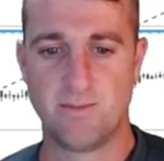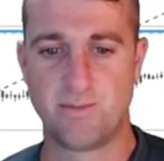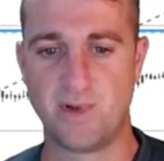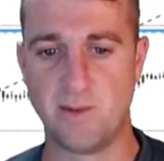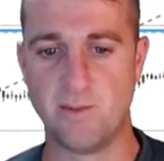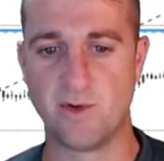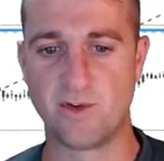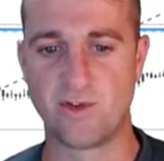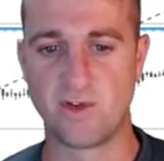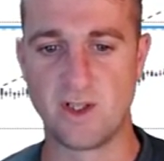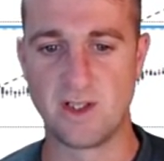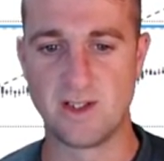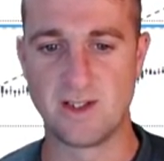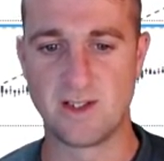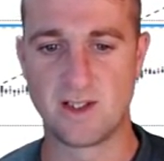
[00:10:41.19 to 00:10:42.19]
pretty much
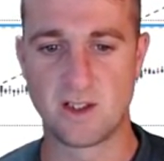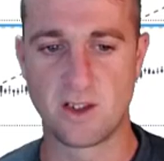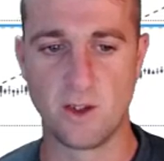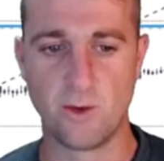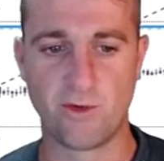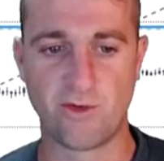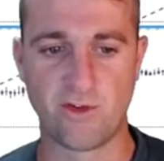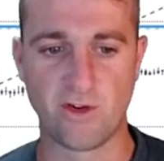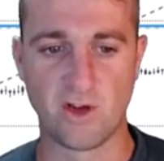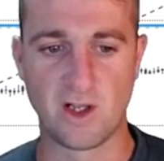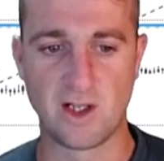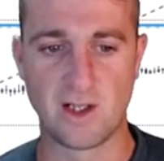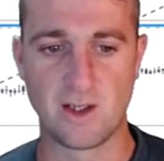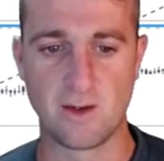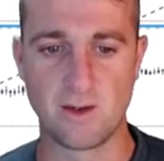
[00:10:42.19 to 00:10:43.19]
close
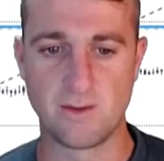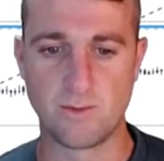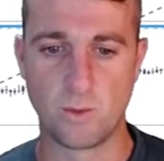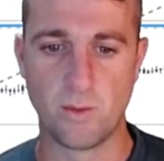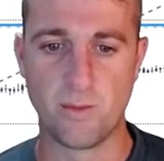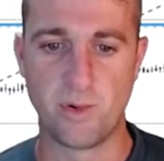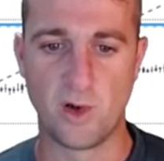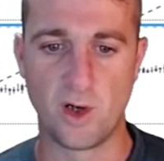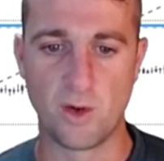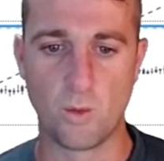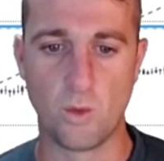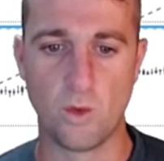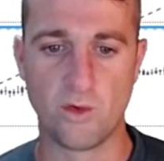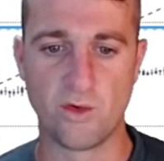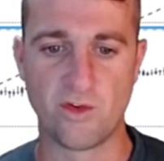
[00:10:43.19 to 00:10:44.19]
to
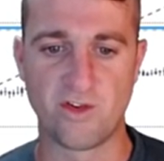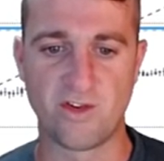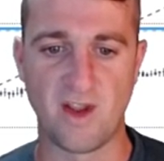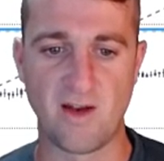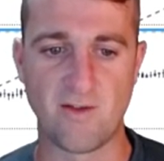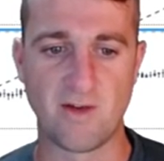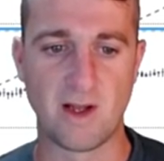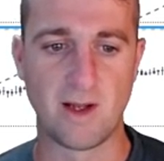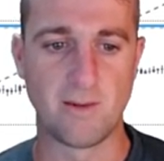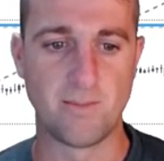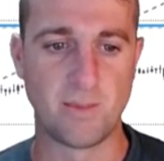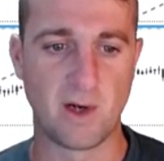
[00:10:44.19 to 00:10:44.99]
1.1 cent there,